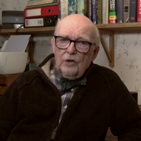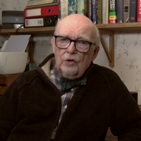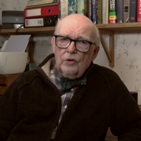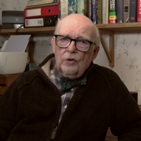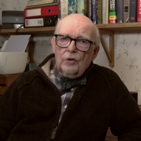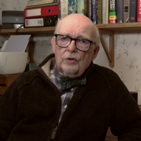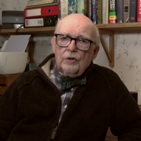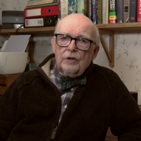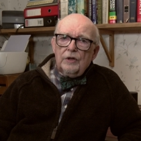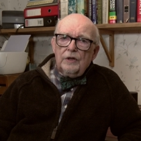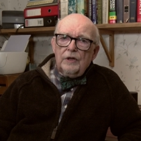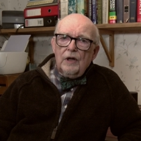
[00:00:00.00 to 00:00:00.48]

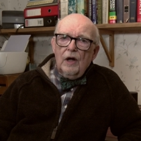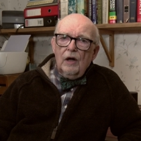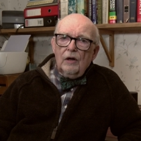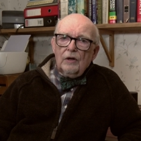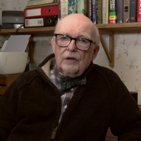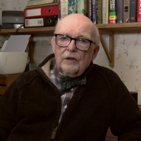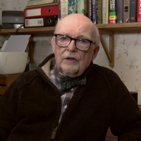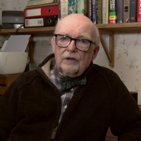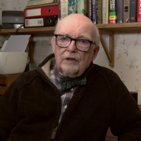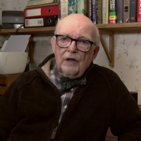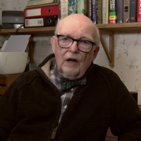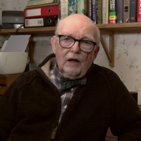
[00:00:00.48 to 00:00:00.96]
could
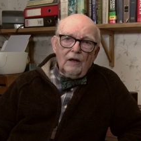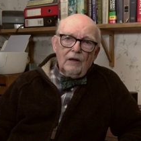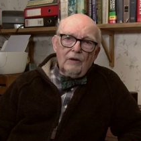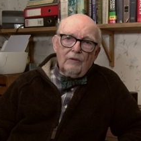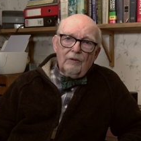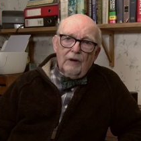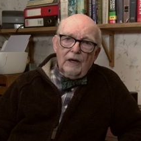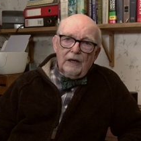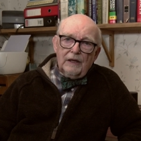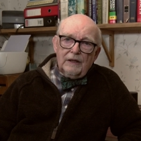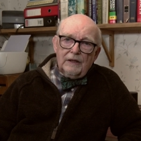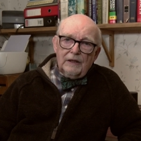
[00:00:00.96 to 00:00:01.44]
not
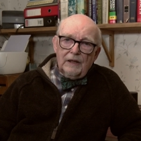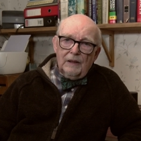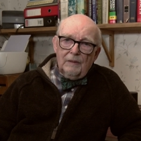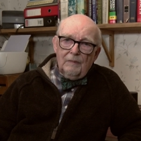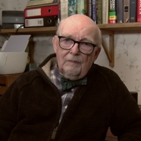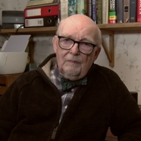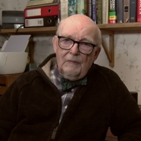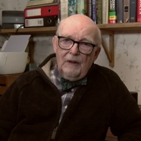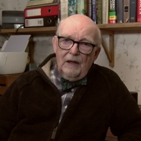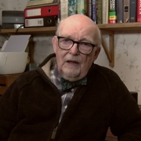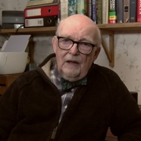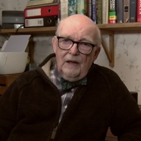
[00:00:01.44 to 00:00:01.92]
tolerate him.